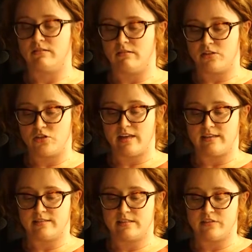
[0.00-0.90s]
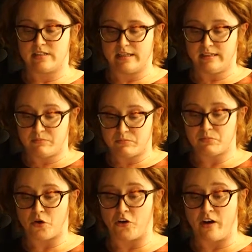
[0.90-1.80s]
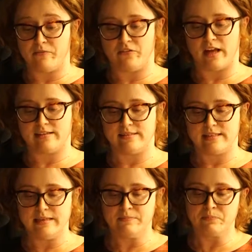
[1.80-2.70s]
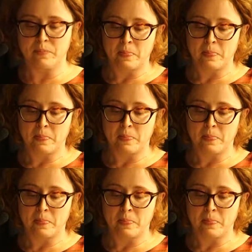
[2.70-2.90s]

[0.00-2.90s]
on the 2017 program for licensing.